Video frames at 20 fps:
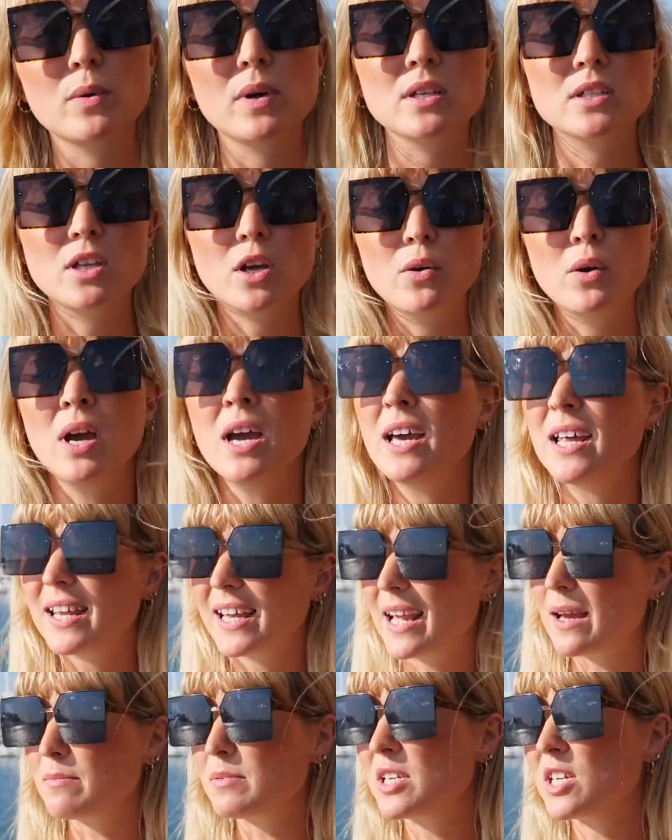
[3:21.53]
us, so the
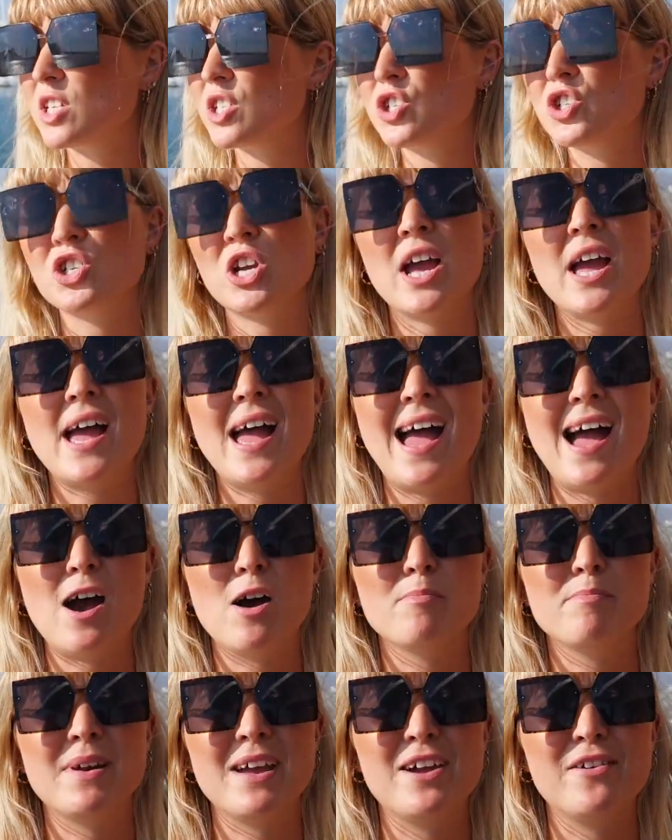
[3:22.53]
captain can share our
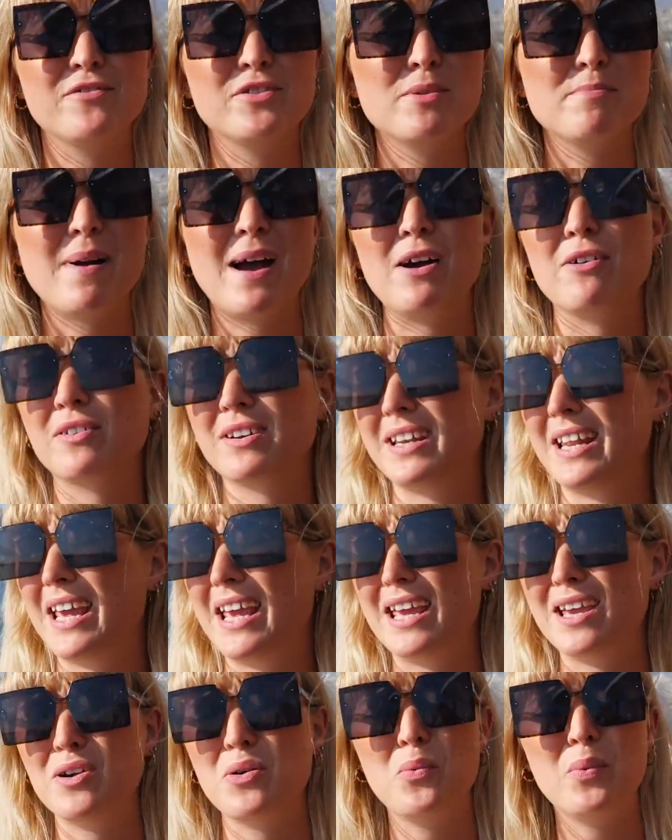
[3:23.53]
bit of the
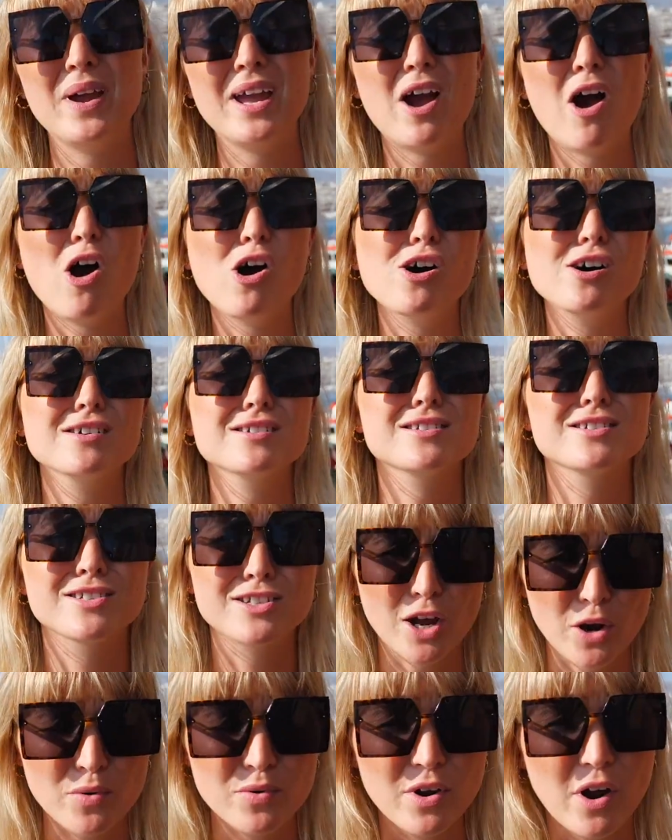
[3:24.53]
balcony. We are
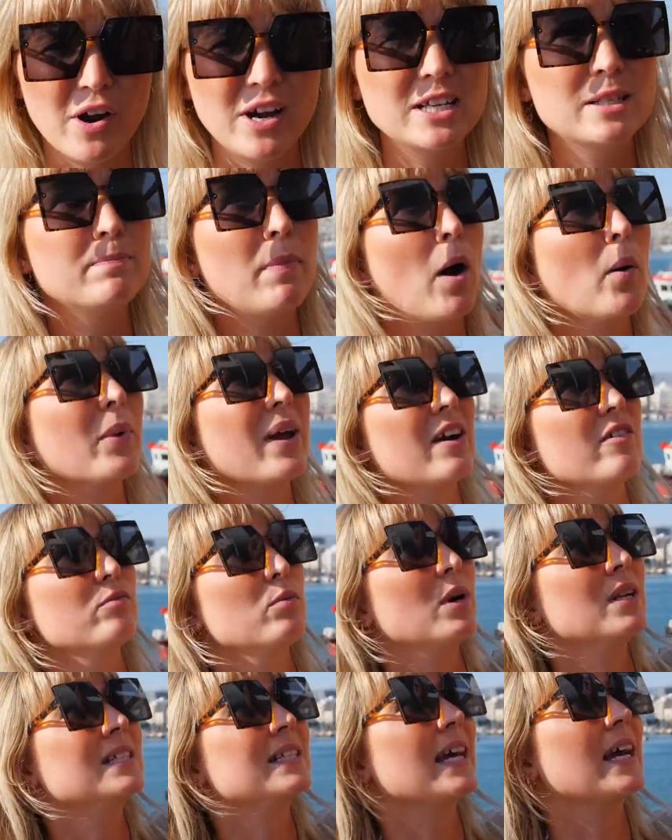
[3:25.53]
so nice, but we have
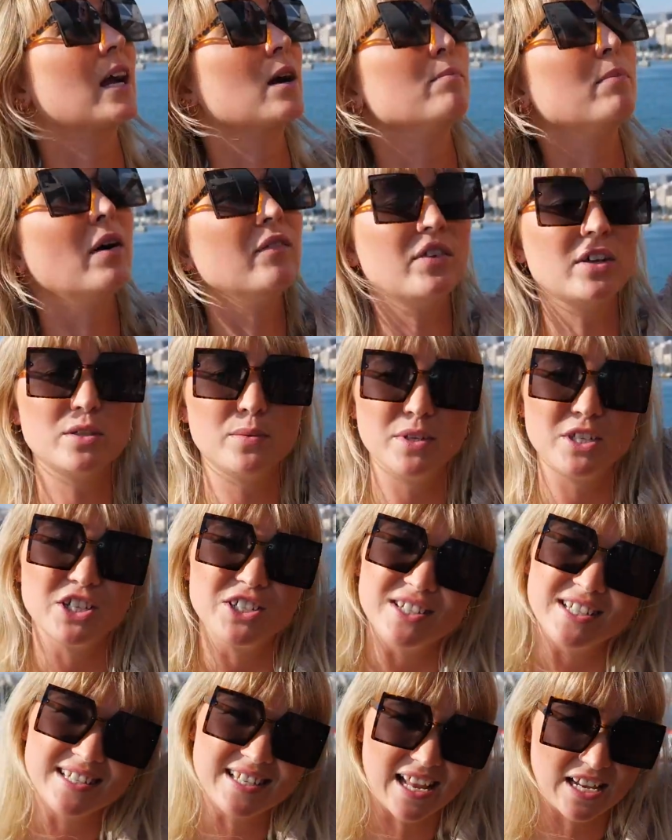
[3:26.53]
one deck above us, which
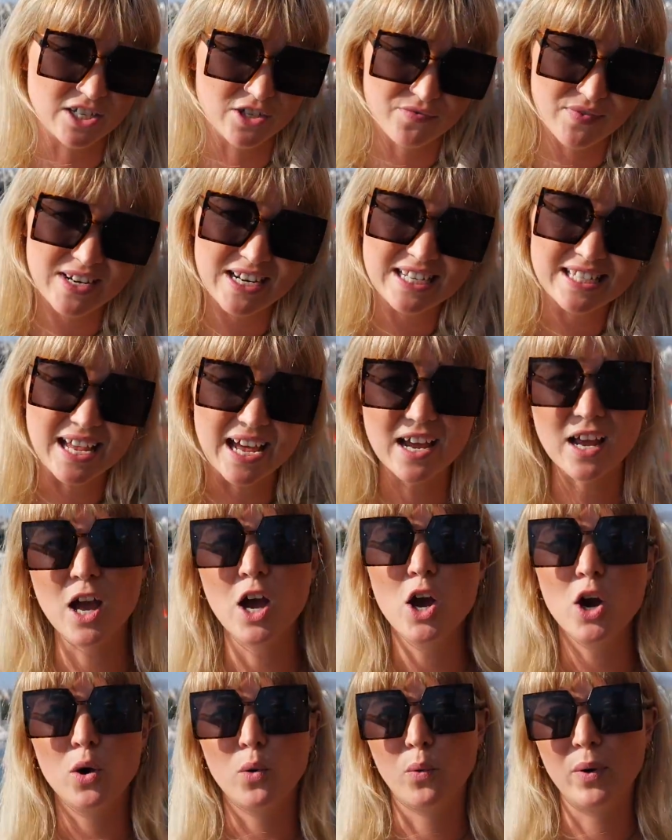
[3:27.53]
is the Santorini deck.
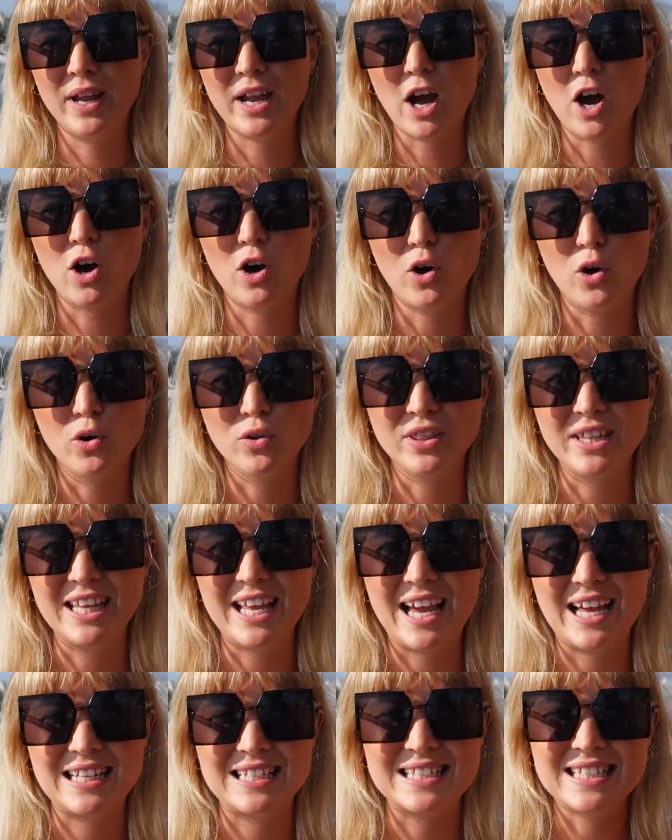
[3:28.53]
We are on the
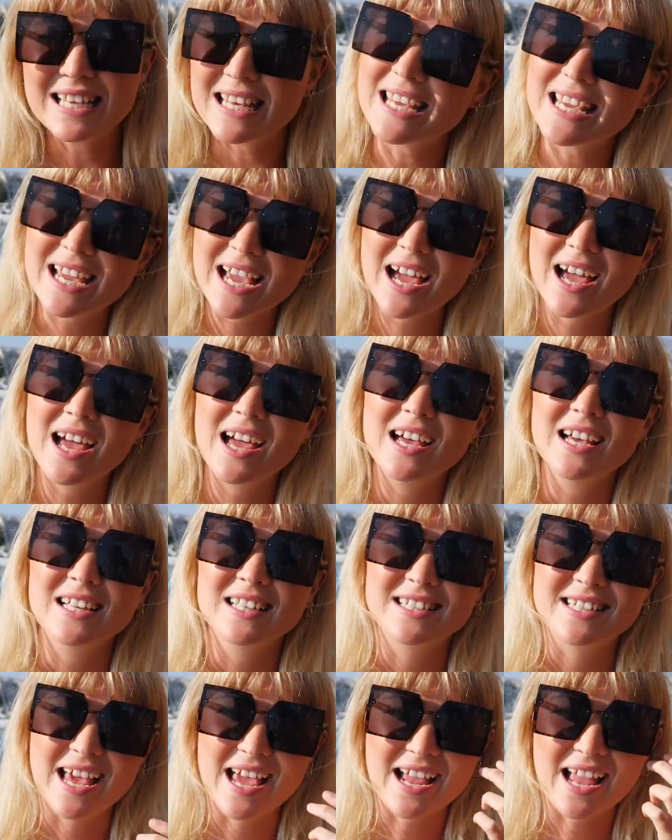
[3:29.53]
Antigua
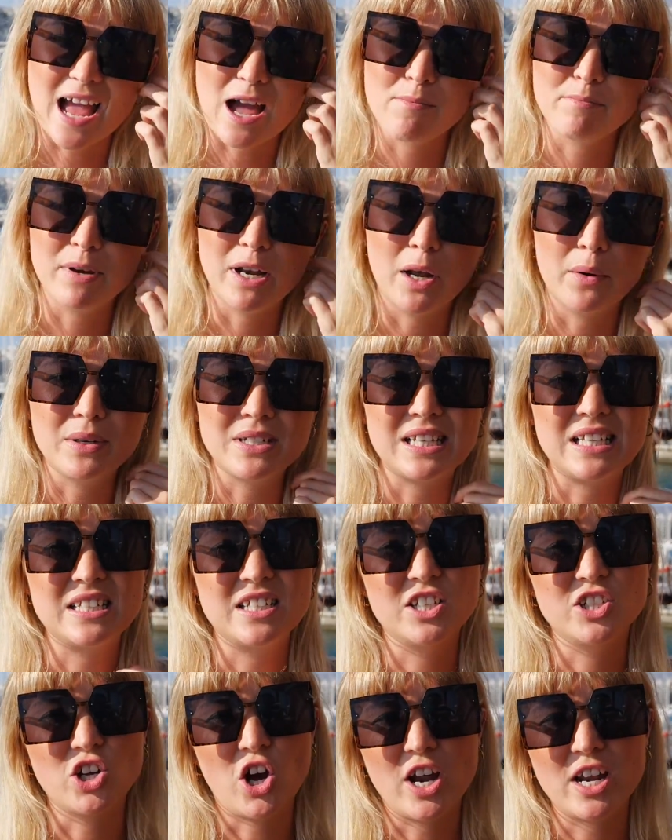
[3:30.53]
deck, and below us is
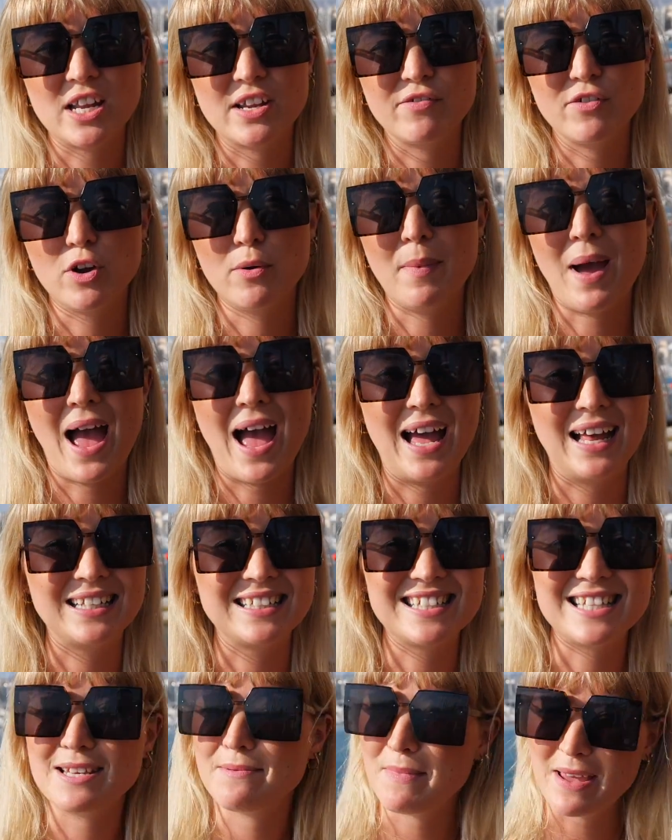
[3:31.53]
the dining room and
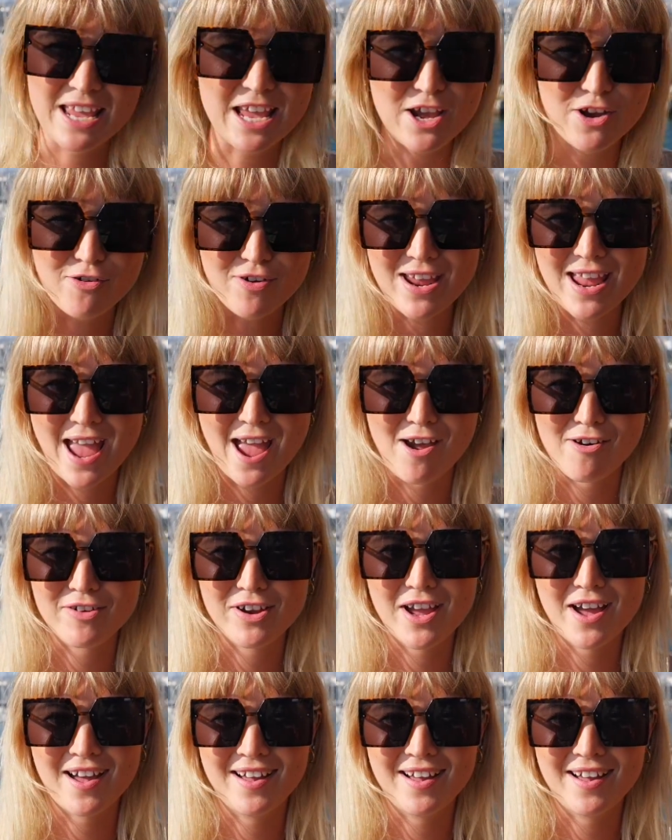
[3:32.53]
the meet and greet area.